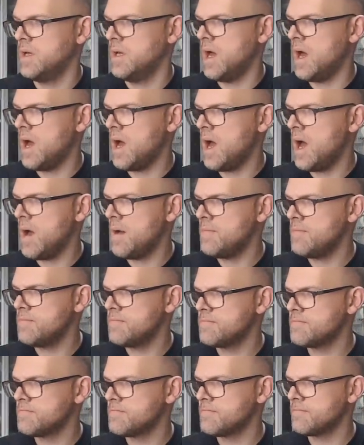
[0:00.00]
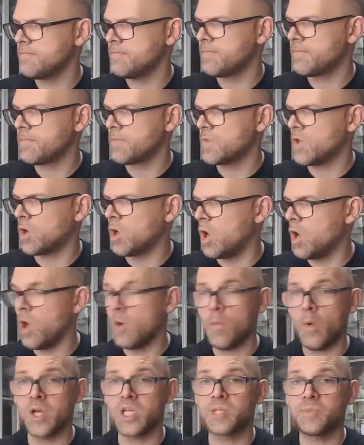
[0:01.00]
I've got a
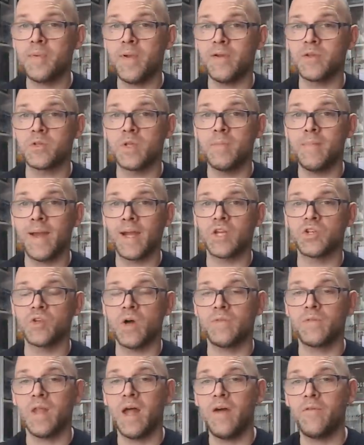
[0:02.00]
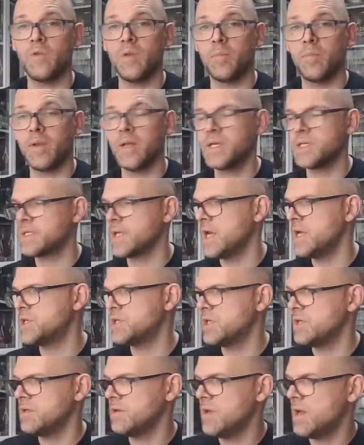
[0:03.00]
lot more experience with the Mega Drive than I have with the
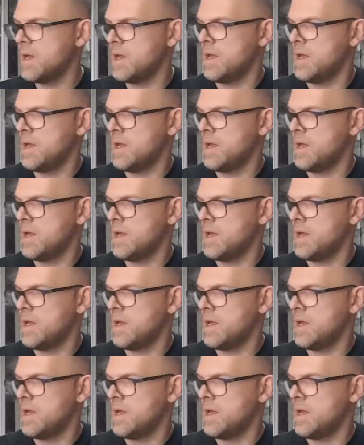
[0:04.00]
PlayStation.